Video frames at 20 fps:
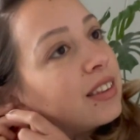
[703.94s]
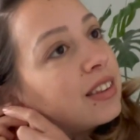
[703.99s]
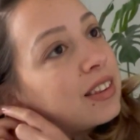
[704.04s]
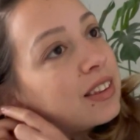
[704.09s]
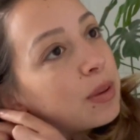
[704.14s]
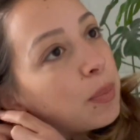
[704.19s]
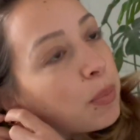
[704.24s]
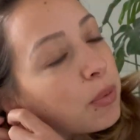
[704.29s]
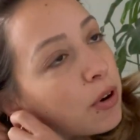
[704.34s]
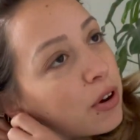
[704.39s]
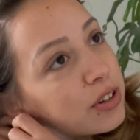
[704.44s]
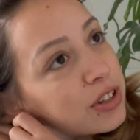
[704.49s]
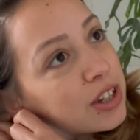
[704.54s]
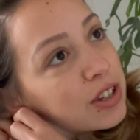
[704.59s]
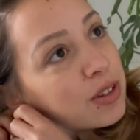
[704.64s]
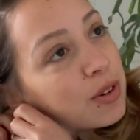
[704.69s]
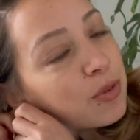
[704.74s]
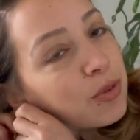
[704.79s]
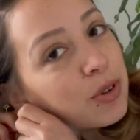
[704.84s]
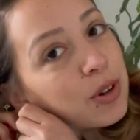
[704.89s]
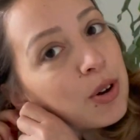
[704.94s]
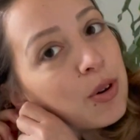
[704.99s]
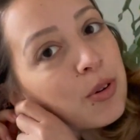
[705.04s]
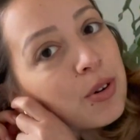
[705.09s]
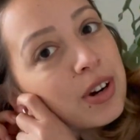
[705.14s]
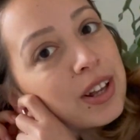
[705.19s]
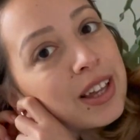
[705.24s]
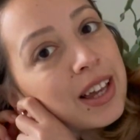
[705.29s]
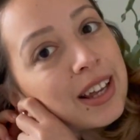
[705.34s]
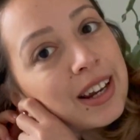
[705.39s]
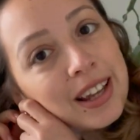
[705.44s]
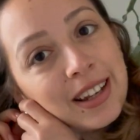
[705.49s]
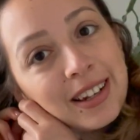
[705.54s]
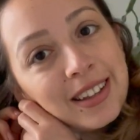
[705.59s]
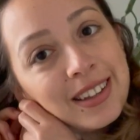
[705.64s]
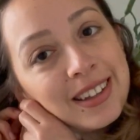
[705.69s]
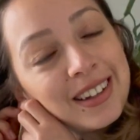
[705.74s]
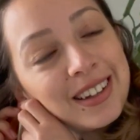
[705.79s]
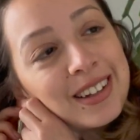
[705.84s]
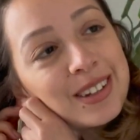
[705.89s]
the process of recording and
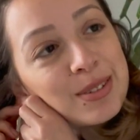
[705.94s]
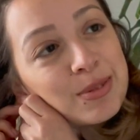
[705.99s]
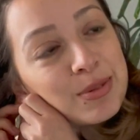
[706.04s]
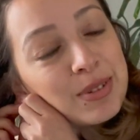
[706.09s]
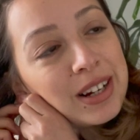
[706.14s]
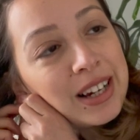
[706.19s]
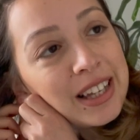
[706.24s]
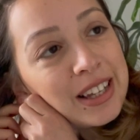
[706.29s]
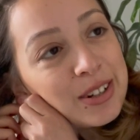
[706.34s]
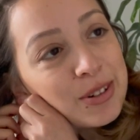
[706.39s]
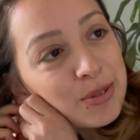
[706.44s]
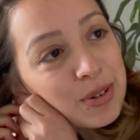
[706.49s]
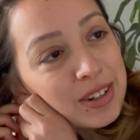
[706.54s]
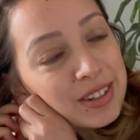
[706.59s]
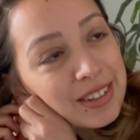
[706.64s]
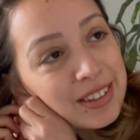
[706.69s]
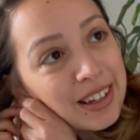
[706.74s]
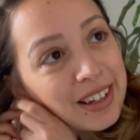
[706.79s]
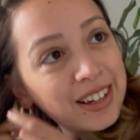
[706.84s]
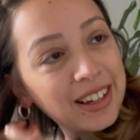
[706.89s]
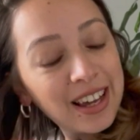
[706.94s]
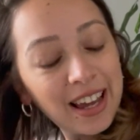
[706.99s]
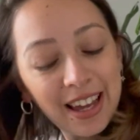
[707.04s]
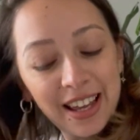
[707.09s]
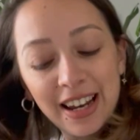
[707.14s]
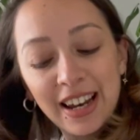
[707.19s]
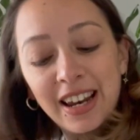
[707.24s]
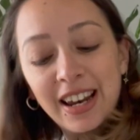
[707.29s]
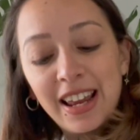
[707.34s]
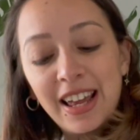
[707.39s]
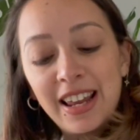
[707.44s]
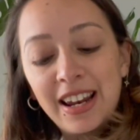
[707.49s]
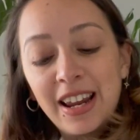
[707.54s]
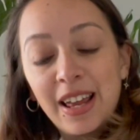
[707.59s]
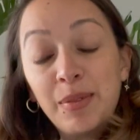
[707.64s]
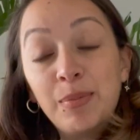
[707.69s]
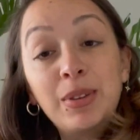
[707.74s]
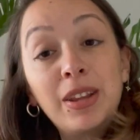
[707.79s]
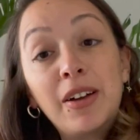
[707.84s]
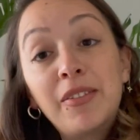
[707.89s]
editing is really interesting, and
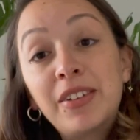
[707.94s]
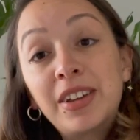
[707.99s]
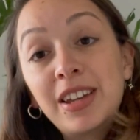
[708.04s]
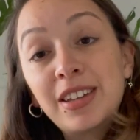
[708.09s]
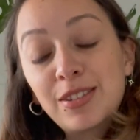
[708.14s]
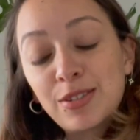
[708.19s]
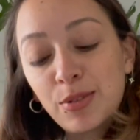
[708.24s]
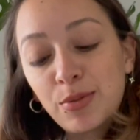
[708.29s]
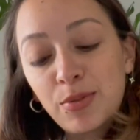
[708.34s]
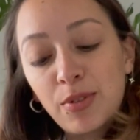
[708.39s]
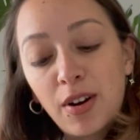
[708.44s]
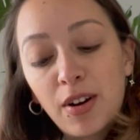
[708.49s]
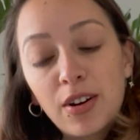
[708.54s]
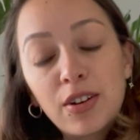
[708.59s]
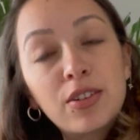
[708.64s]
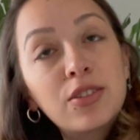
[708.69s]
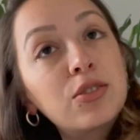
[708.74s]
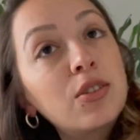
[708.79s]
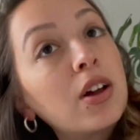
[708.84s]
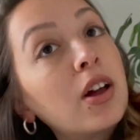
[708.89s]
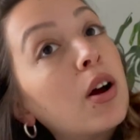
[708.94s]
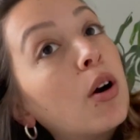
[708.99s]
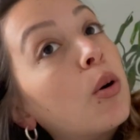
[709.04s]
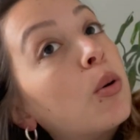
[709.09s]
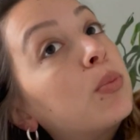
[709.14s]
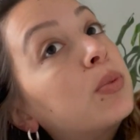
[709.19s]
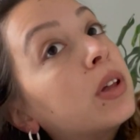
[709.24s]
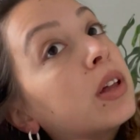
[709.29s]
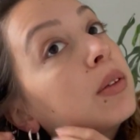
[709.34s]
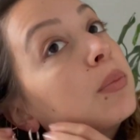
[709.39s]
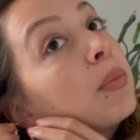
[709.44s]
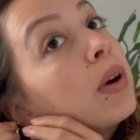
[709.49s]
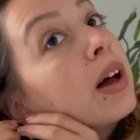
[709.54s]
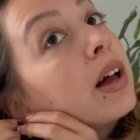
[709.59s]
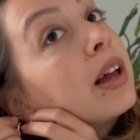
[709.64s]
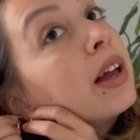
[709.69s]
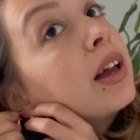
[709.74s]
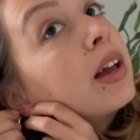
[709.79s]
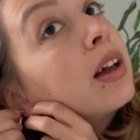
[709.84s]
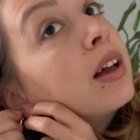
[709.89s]
I'm loving it so far. So I hope that
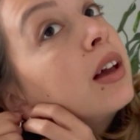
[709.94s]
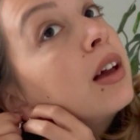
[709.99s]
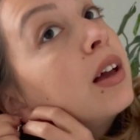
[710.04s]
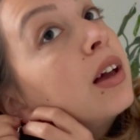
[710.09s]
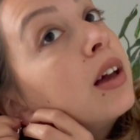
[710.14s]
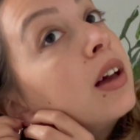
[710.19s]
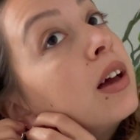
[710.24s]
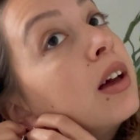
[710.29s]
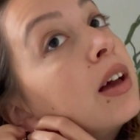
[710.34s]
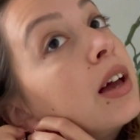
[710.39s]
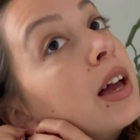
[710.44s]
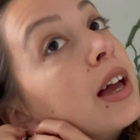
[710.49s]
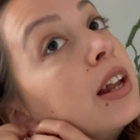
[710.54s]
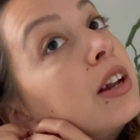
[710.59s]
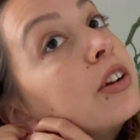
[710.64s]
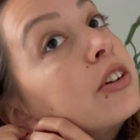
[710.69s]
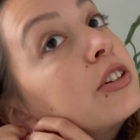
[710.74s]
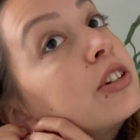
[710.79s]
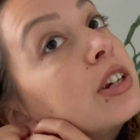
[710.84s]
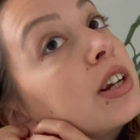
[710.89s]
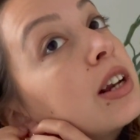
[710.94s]
my energy